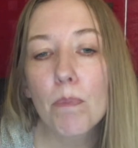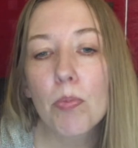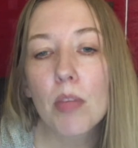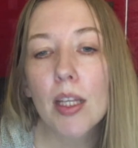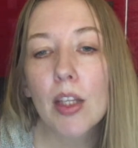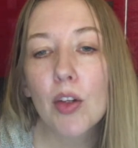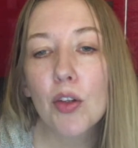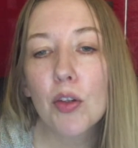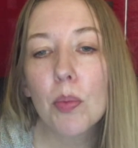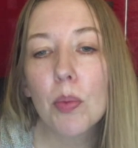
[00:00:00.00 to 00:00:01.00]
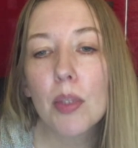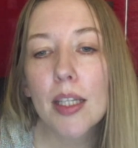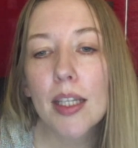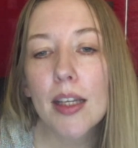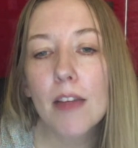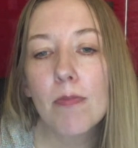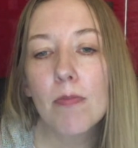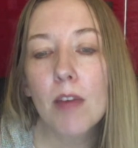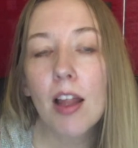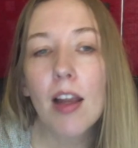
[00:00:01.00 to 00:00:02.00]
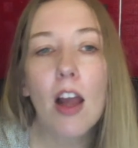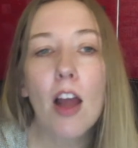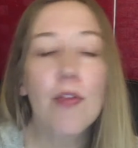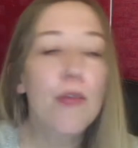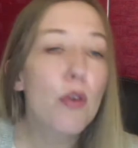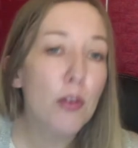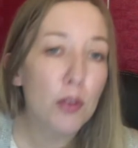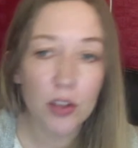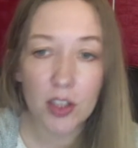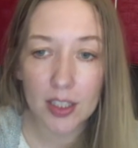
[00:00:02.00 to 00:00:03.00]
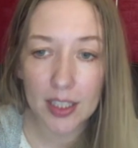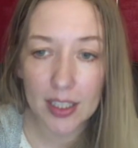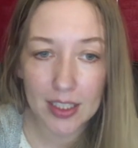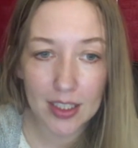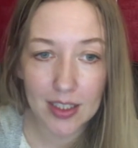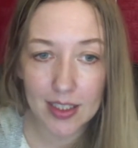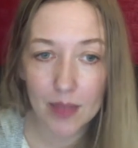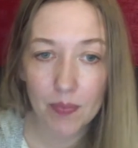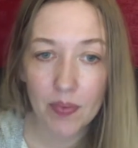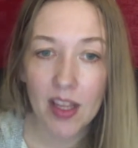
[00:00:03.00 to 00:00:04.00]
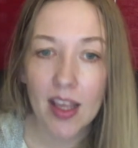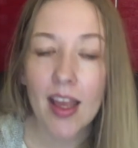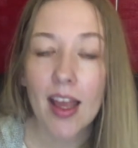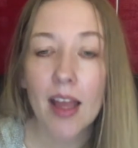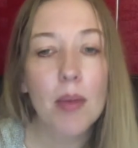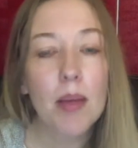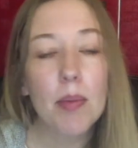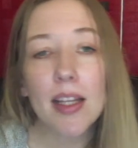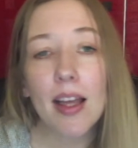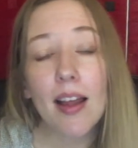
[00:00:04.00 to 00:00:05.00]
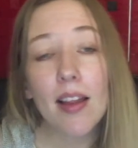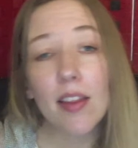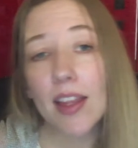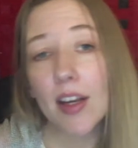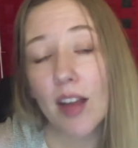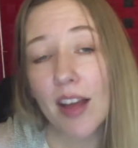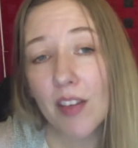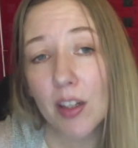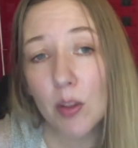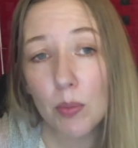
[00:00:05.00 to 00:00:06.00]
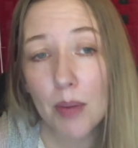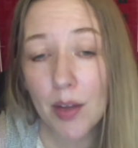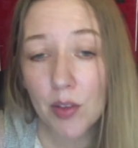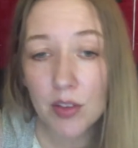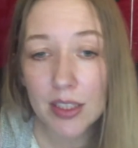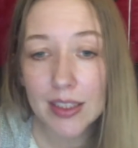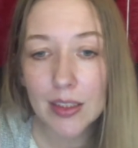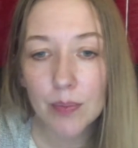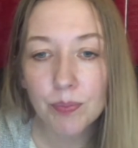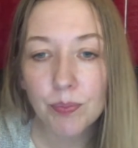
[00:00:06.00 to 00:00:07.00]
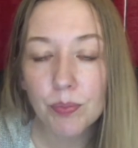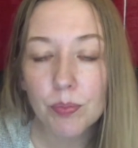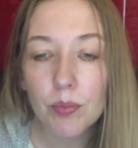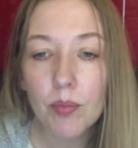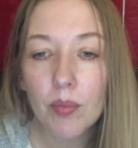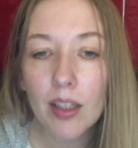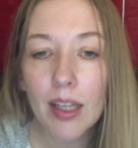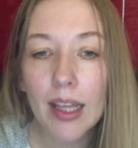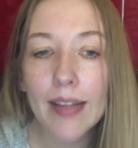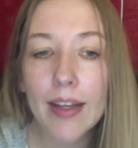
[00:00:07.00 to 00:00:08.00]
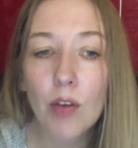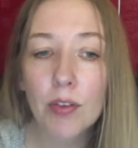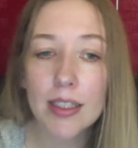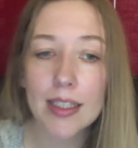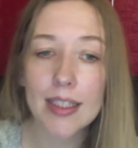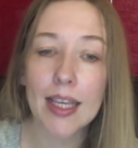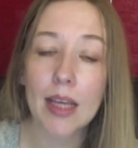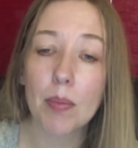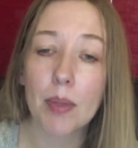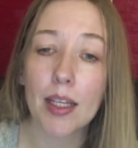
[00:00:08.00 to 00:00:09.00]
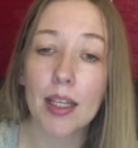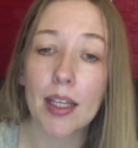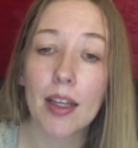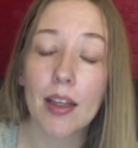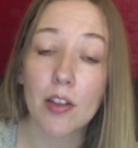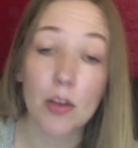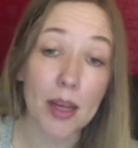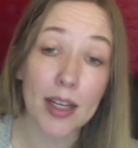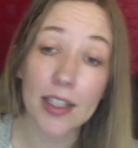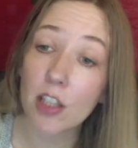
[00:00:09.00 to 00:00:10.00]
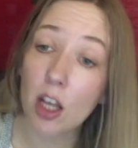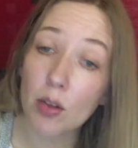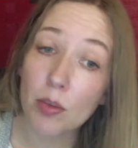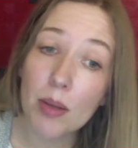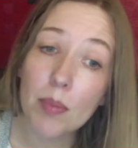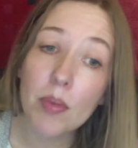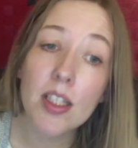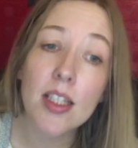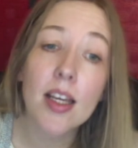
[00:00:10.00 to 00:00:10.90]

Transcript: It could be a life full of contradictions. And maybe they don't have very good boundaries. They're often escaping traumatic childhood memories.